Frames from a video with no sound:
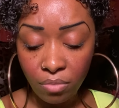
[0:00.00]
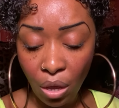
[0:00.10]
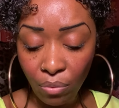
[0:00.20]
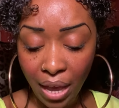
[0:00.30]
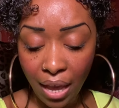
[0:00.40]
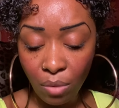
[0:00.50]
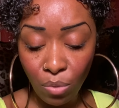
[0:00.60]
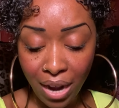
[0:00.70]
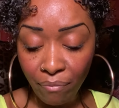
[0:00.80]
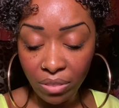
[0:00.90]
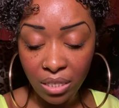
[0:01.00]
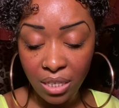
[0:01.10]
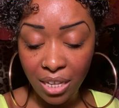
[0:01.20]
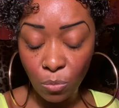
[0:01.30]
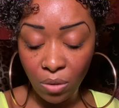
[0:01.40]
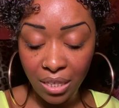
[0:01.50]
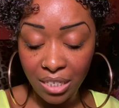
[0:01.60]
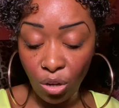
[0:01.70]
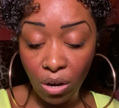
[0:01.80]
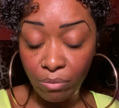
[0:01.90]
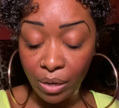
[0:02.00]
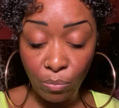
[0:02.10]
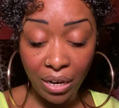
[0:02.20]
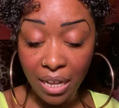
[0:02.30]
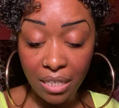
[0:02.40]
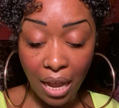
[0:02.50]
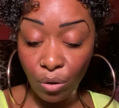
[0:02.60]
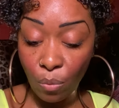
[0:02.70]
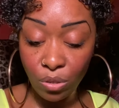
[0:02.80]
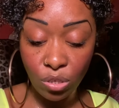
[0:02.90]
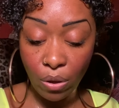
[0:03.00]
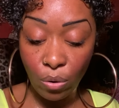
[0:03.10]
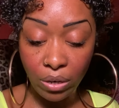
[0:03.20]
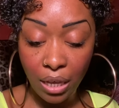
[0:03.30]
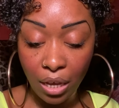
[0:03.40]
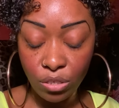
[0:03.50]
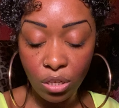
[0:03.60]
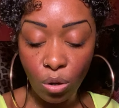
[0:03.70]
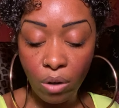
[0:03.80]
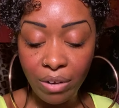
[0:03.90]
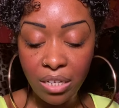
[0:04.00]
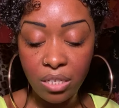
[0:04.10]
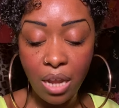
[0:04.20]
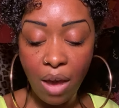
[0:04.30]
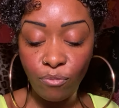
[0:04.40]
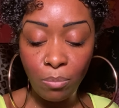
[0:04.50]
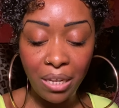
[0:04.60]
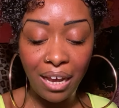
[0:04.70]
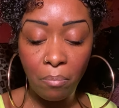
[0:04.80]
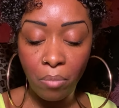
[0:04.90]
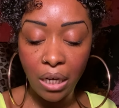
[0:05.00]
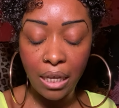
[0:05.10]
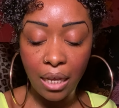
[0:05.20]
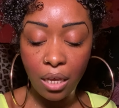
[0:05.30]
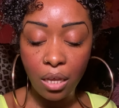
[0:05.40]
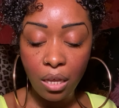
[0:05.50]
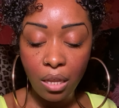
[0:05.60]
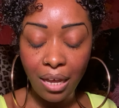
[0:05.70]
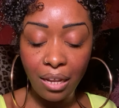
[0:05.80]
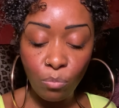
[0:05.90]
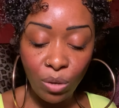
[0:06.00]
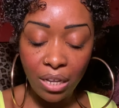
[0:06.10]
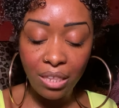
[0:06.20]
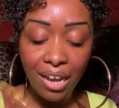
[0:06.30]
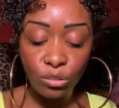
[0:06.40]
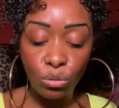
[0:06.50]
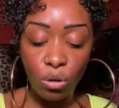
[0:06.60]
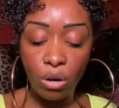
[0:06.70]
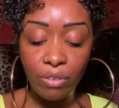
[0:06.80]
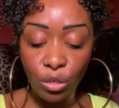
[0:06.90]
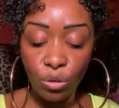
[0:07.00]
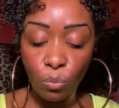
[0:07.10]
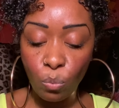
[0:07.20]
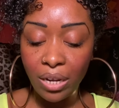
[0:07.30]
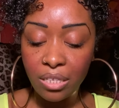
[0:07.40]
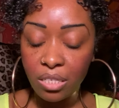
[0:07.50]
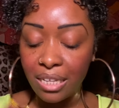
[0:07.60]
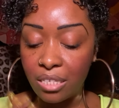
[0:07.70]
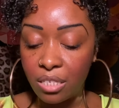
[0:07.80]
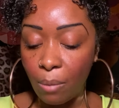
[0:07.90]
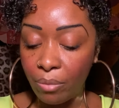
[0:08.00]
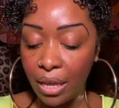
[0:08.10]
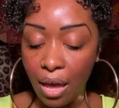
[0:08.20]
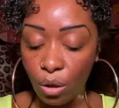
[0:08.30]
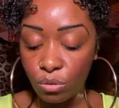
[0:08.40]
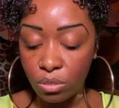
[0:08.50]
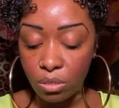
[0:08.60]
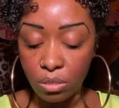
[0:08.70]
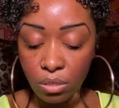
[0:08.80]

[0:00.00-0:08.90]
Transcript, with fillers: Okay, whatever this is, what these lottery winnings, I don't know what's going on here because the lottery doesn't have to be like money, like winning the actual lottery. You could win in something else.